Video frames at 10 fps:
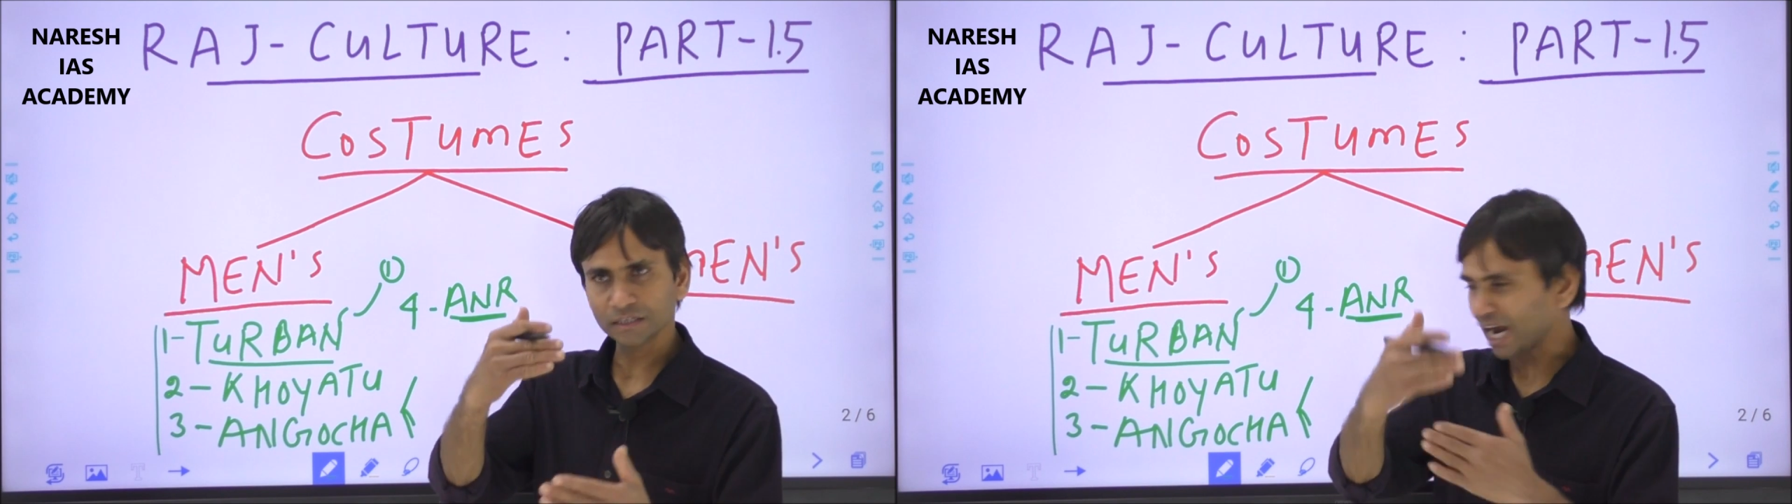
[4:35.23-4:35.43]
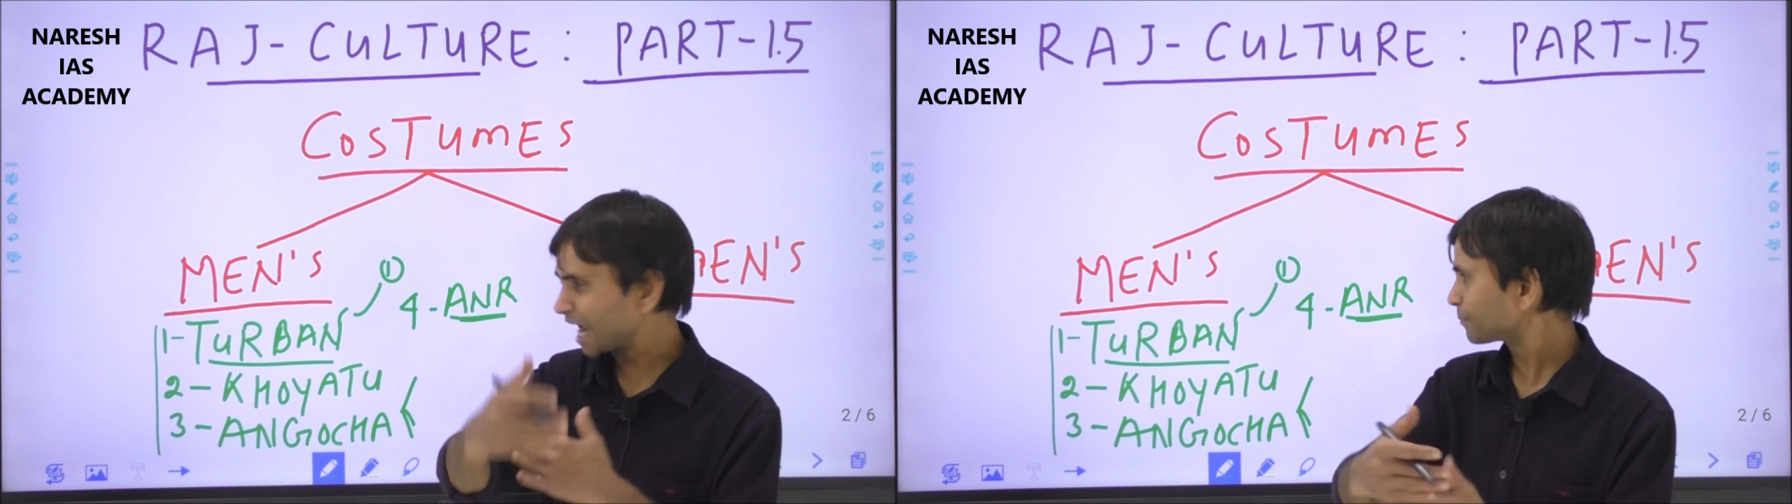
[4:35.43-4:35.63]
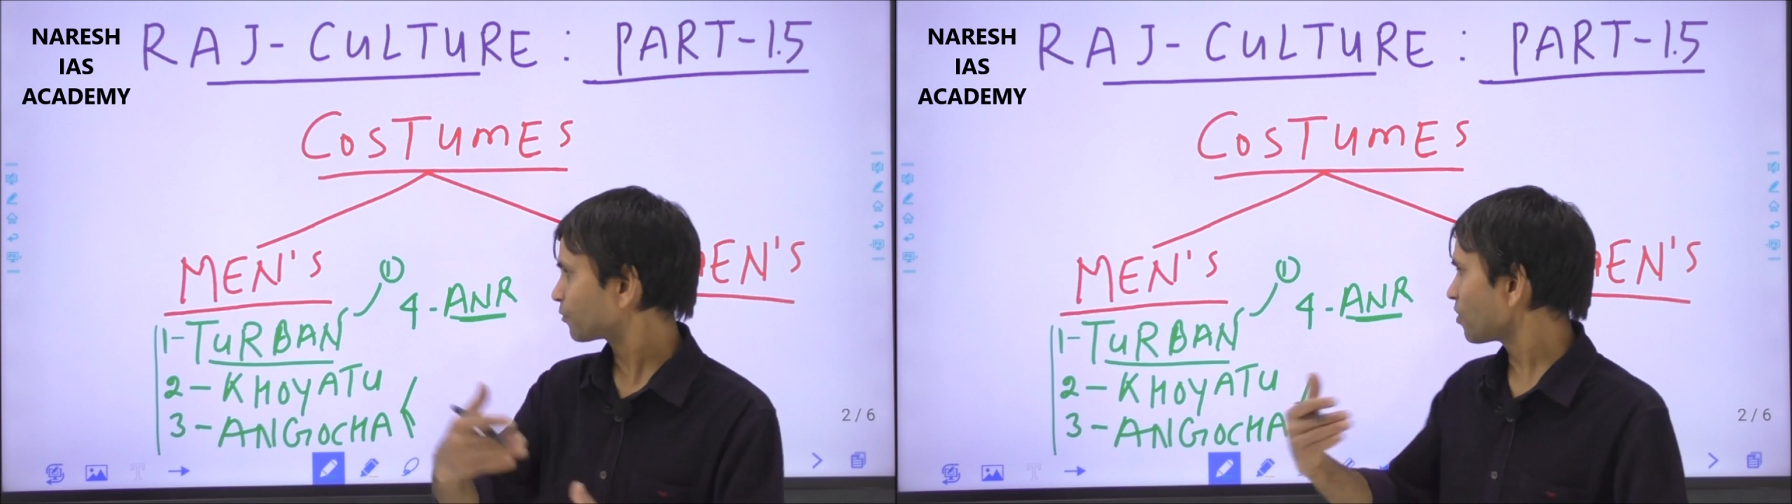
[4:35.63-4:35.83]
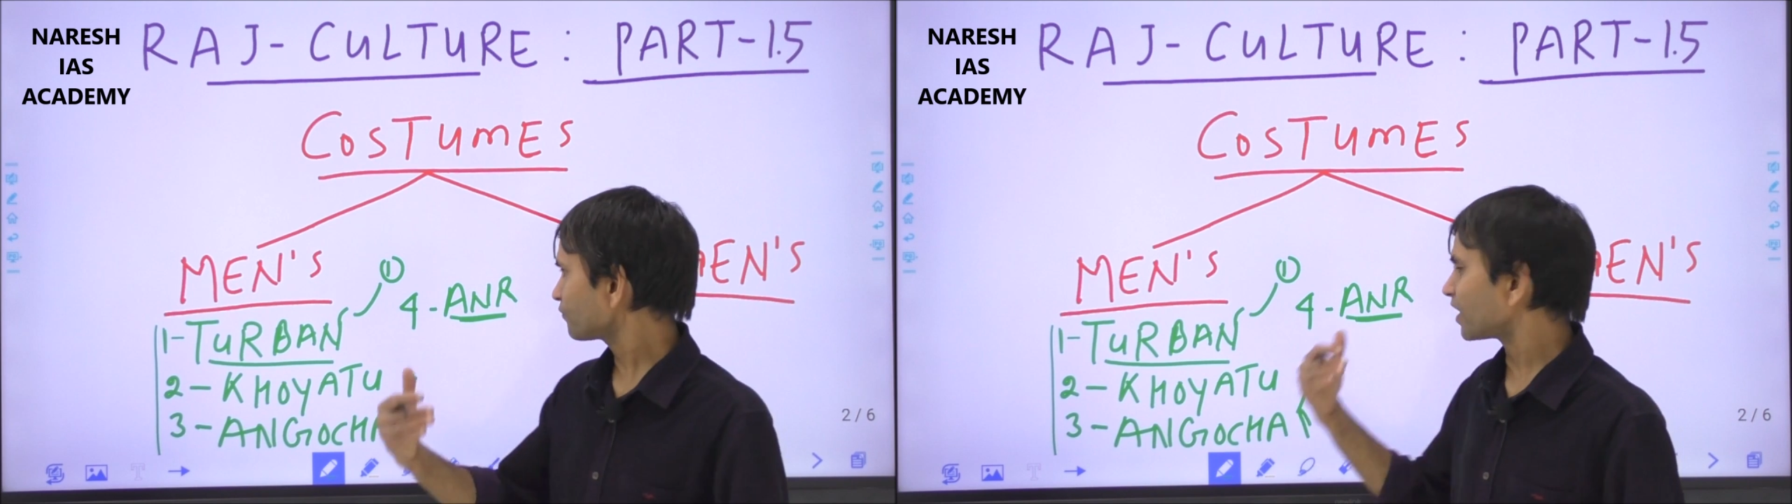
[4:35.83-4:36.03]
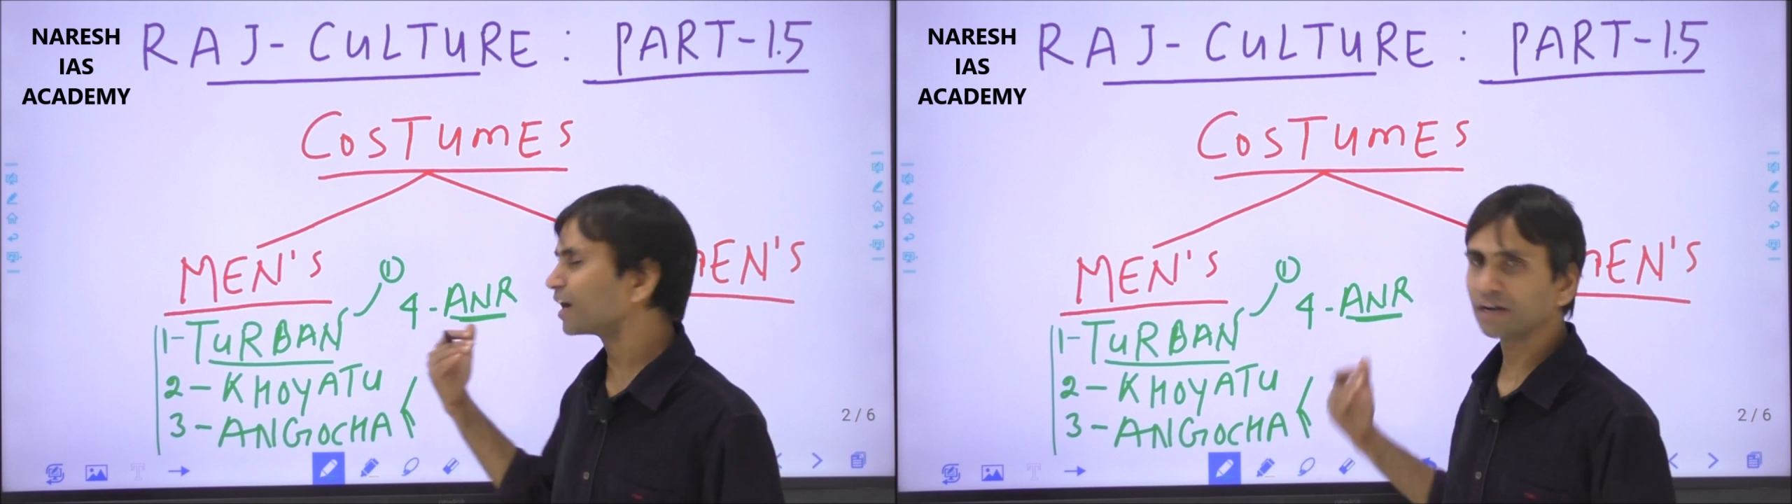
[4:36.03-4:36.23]
type
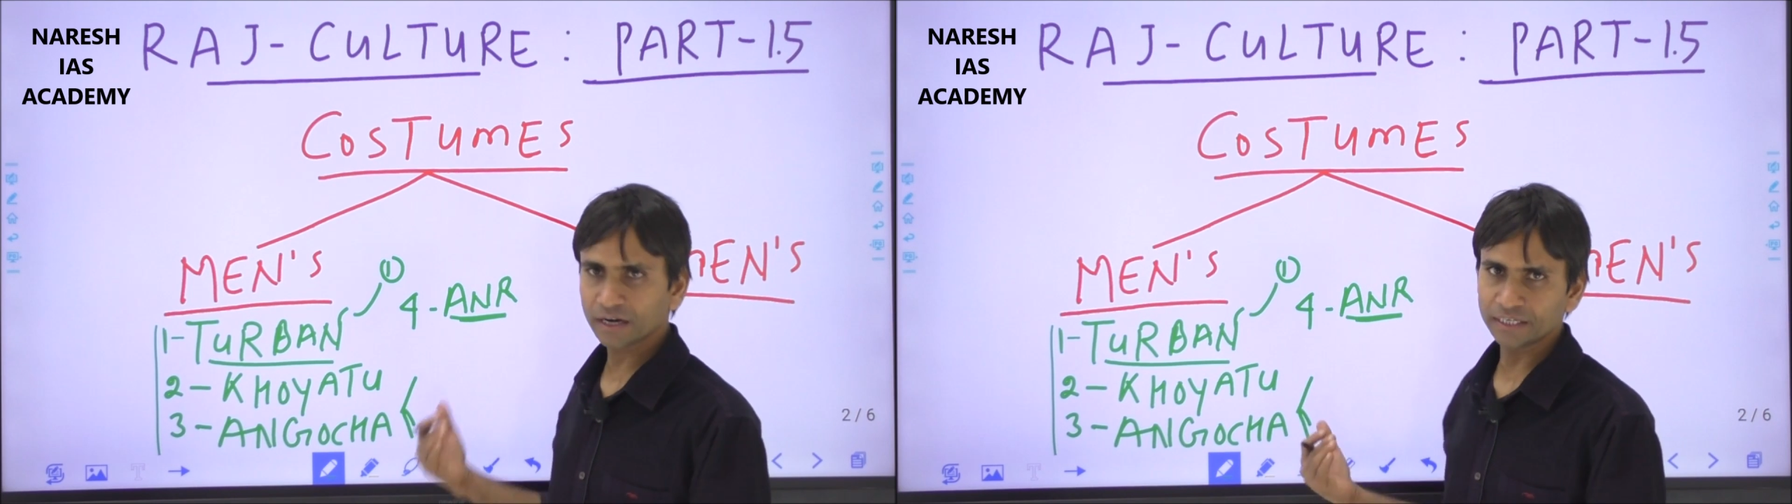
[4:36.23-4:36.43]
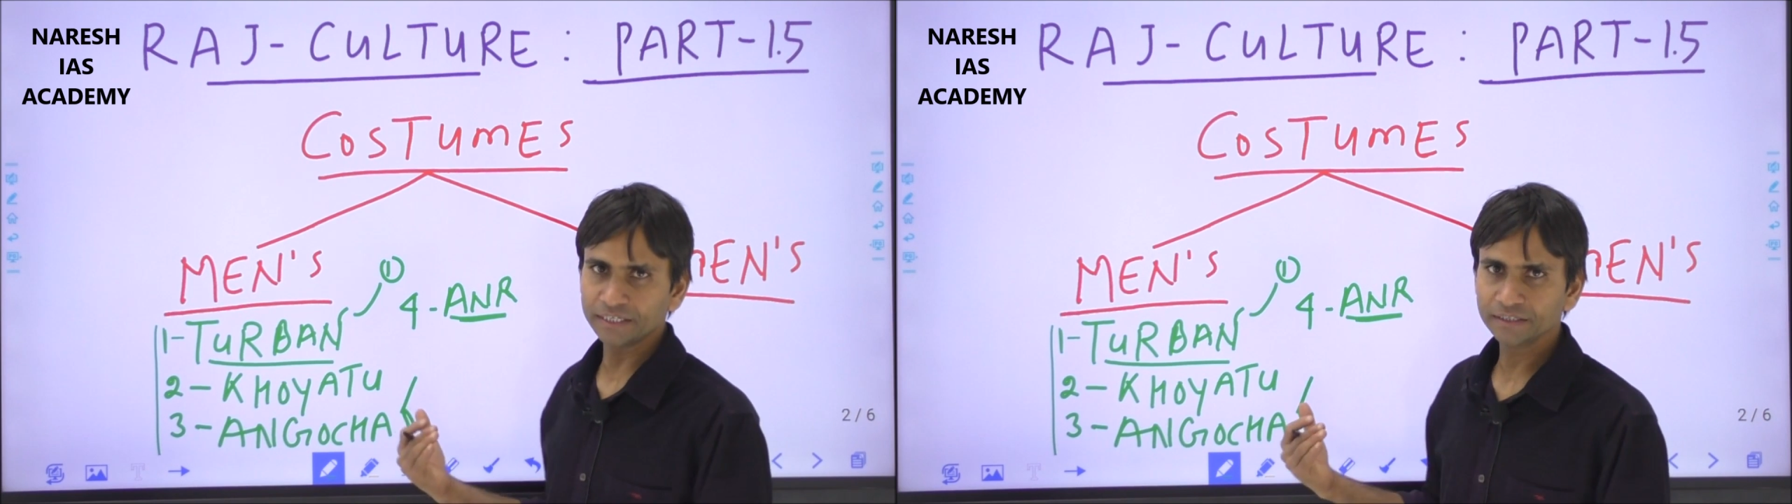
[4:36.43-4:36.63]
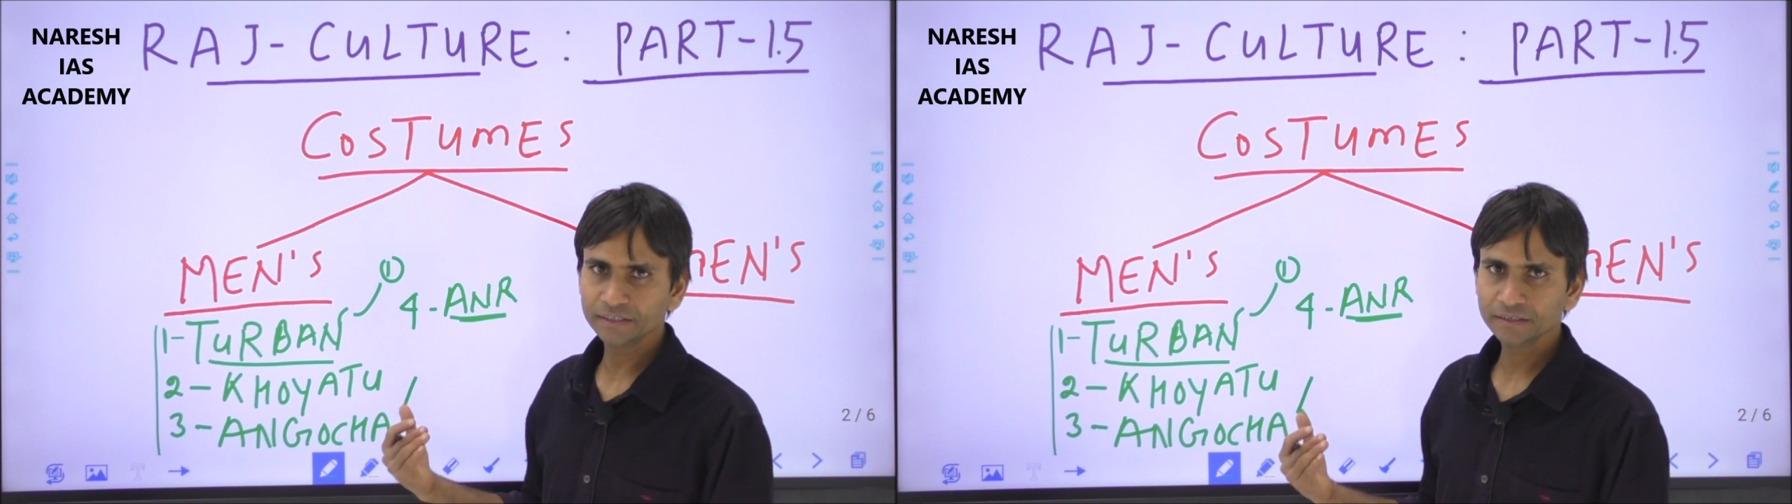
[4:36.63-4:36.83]
of angrakhi,